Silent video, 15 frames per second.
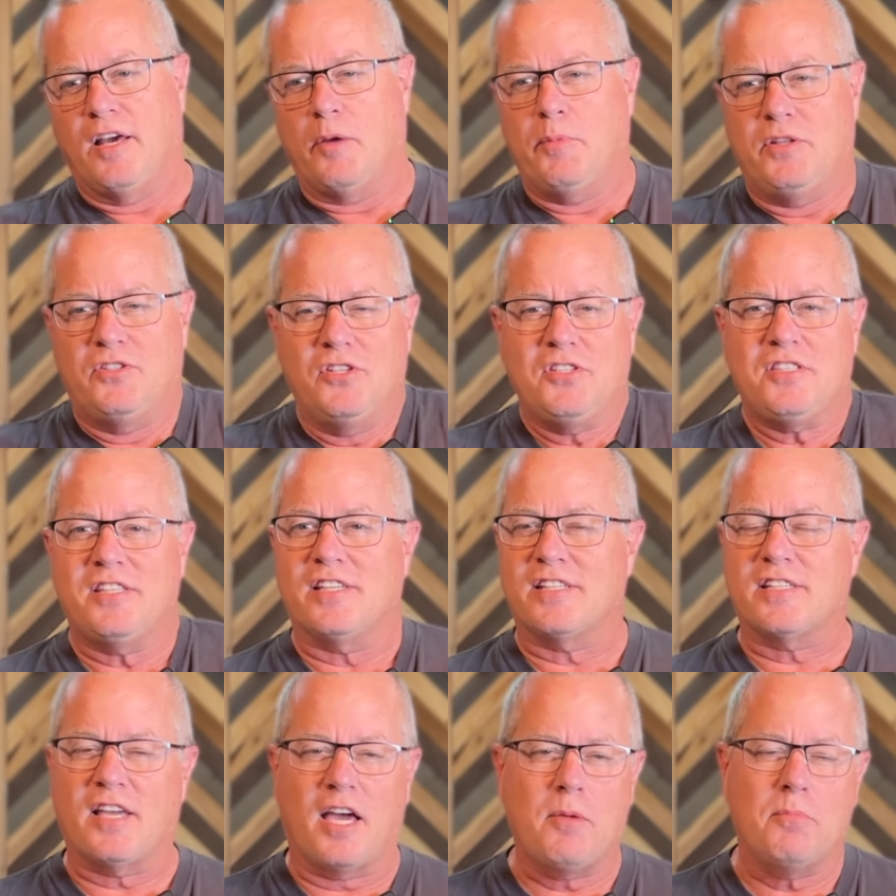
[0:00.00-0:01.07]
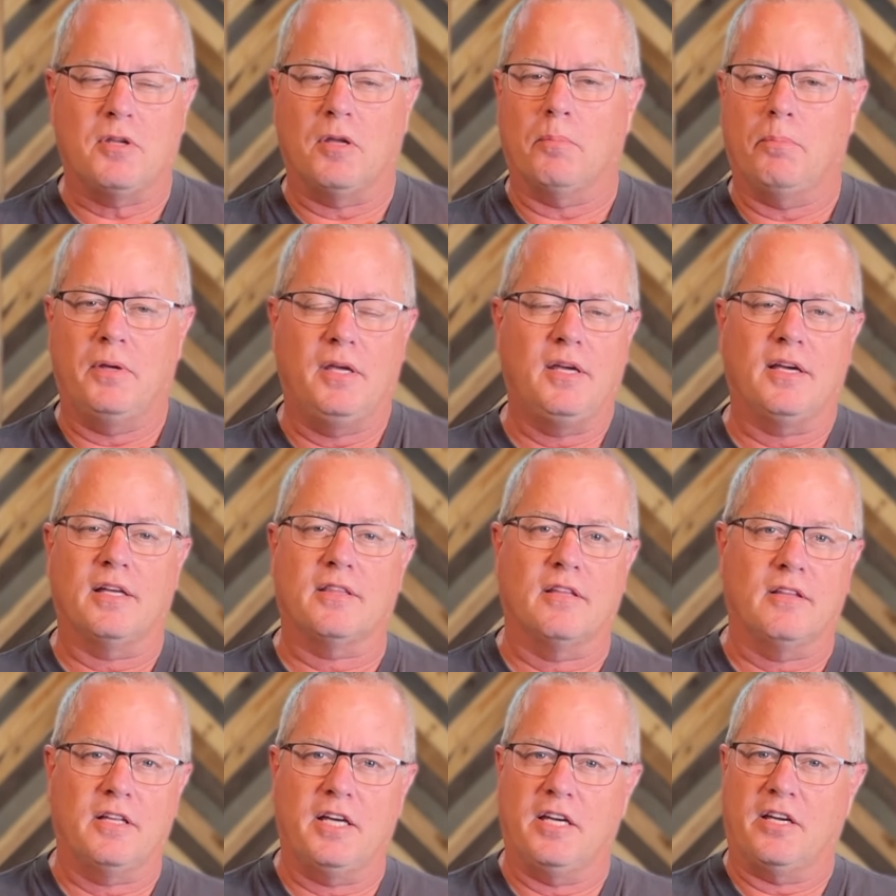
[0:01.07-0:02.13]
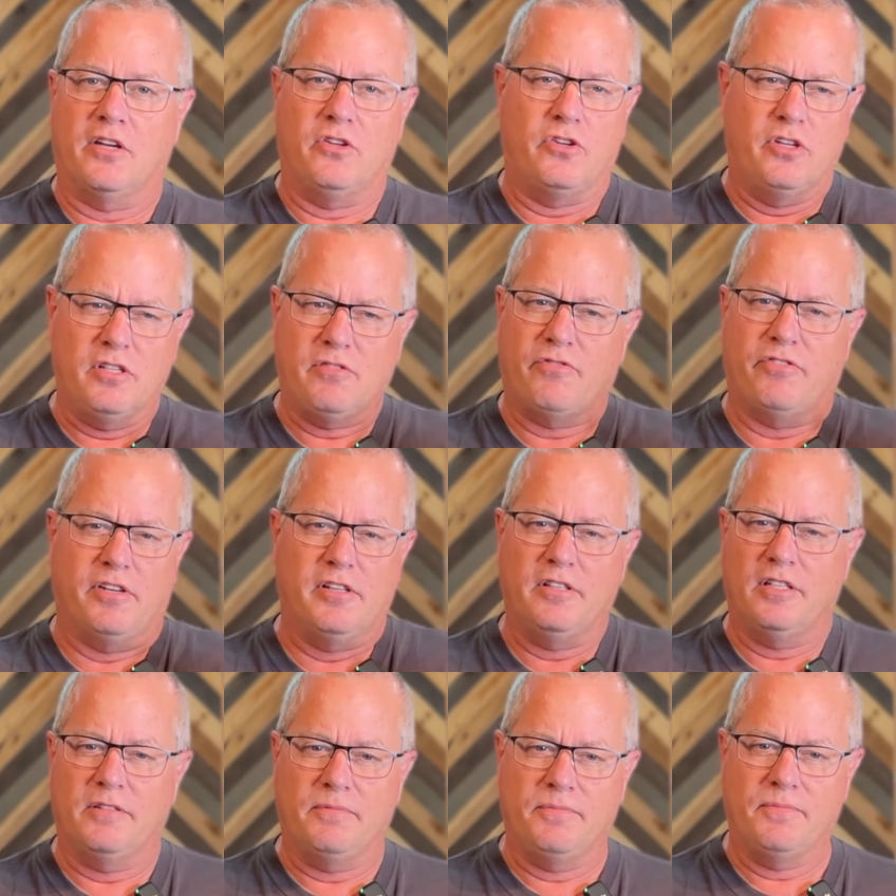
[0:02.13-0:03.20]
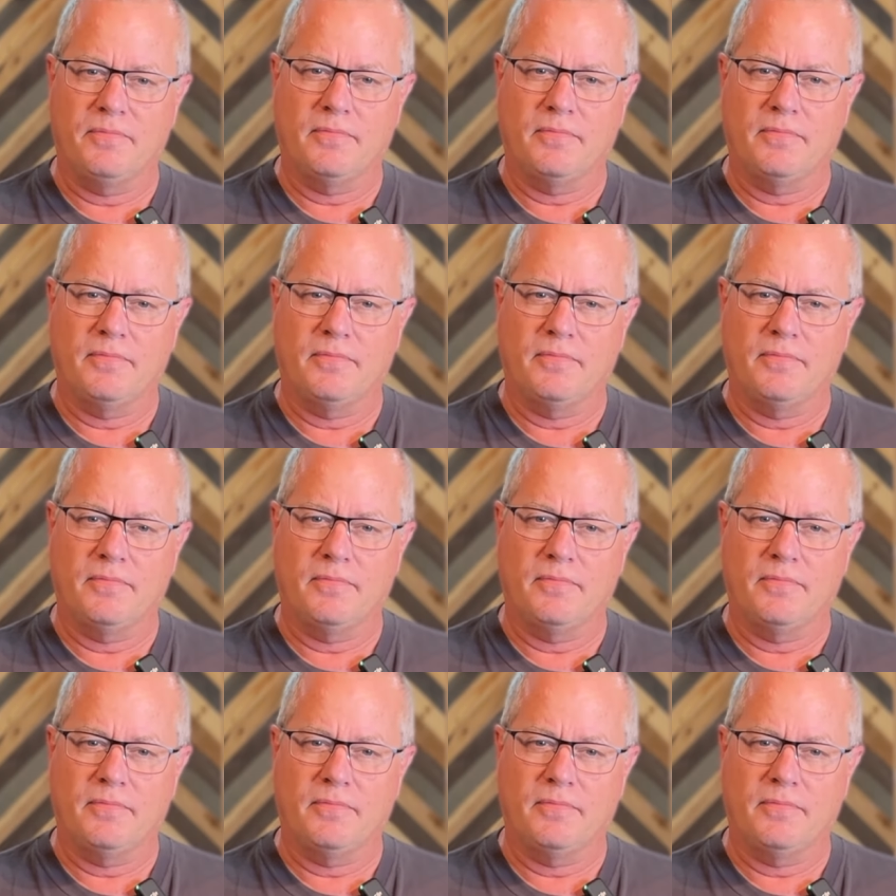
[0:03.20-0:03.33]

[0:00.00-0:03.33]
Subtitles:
I mean, just the excitement of being at the lake. Can you just feel it?